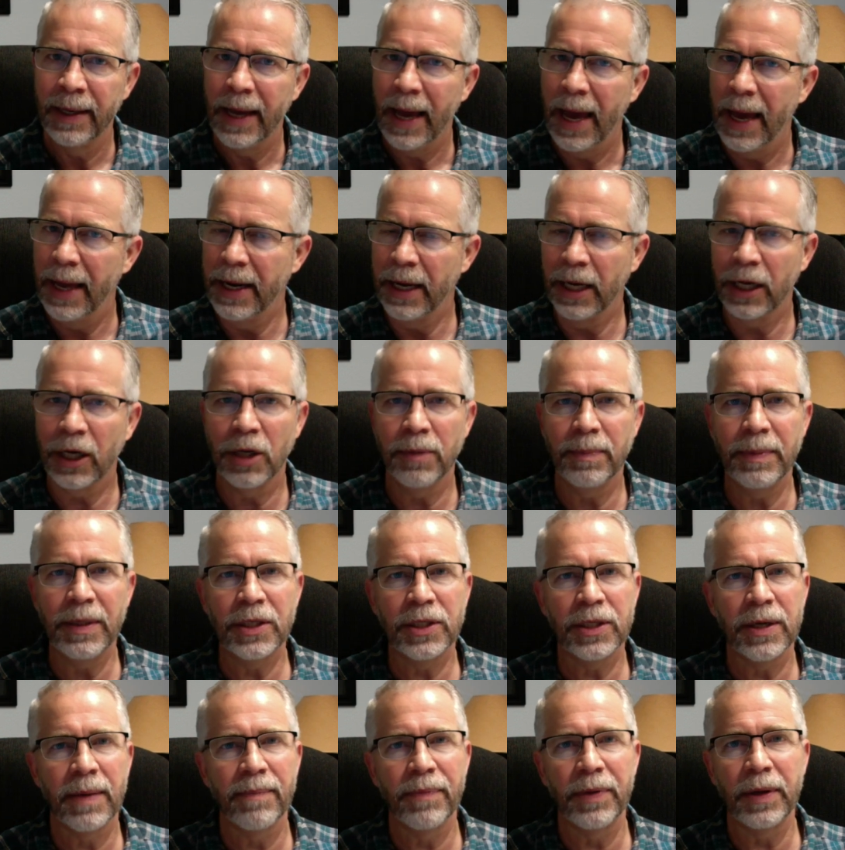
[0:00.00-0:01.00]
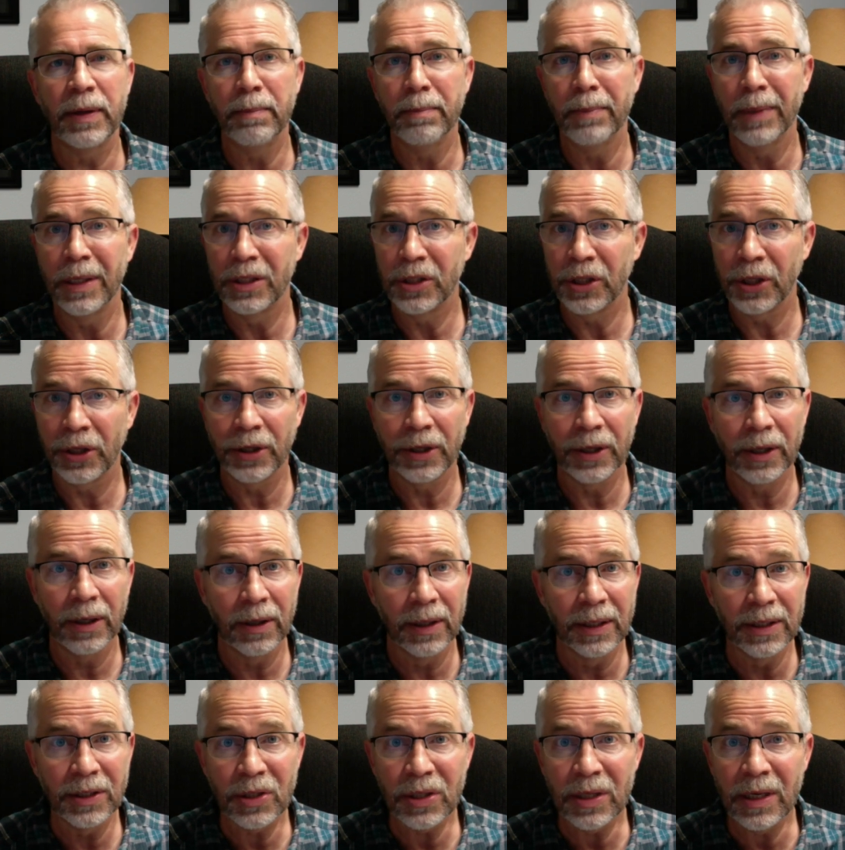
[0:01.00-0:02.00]
And it could be something
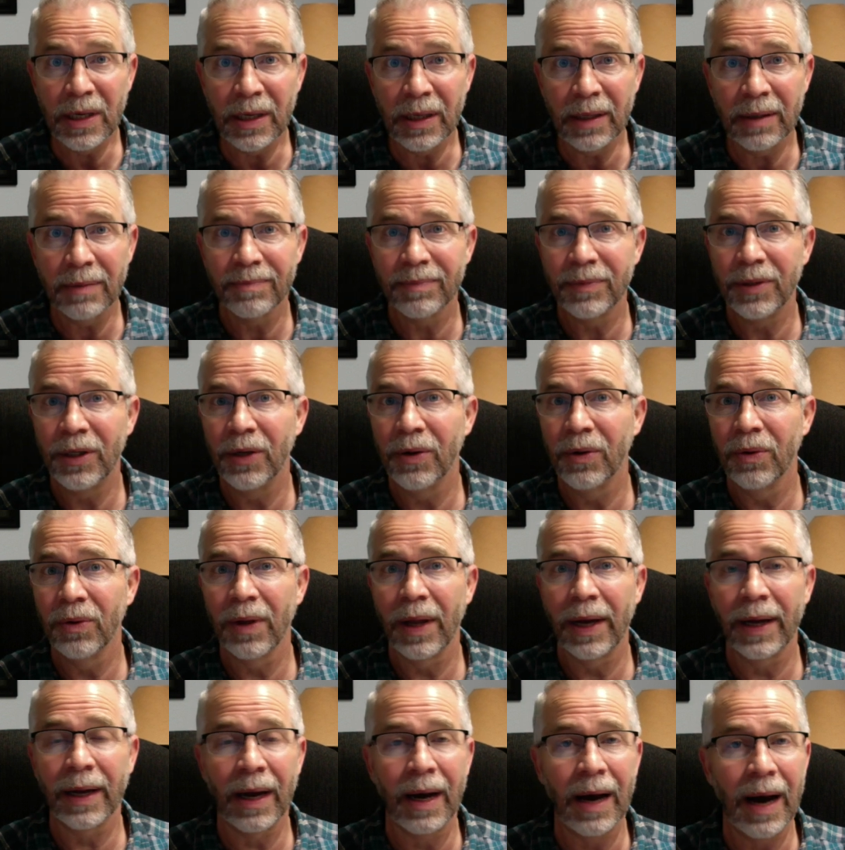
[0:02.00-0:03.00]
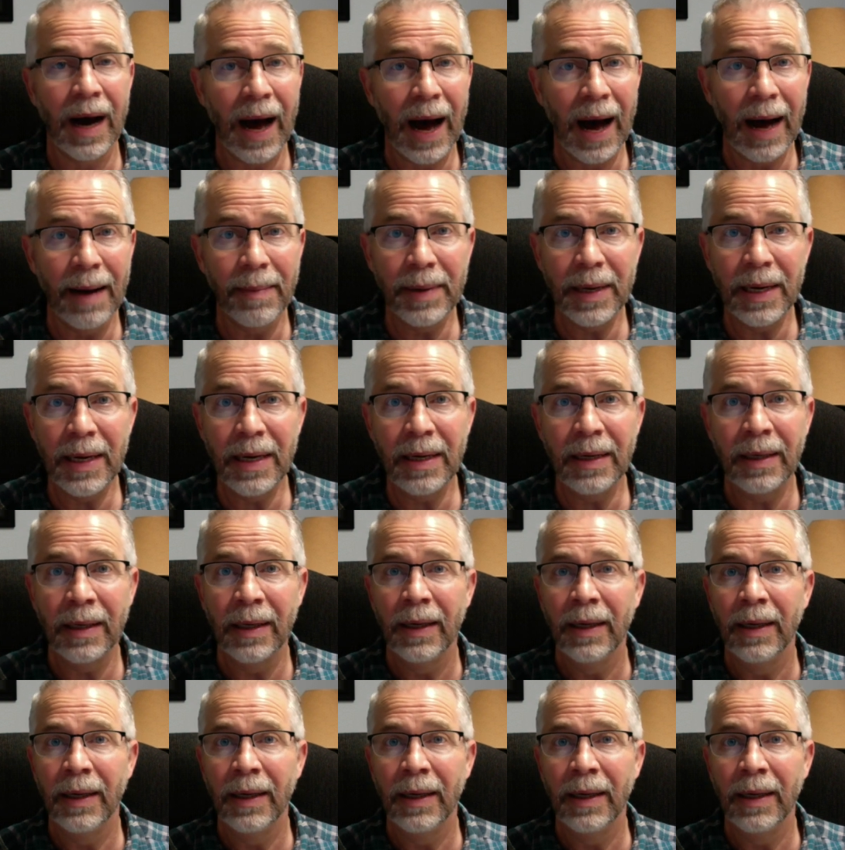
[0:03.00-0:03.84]
materialistic, you know, like a hobby.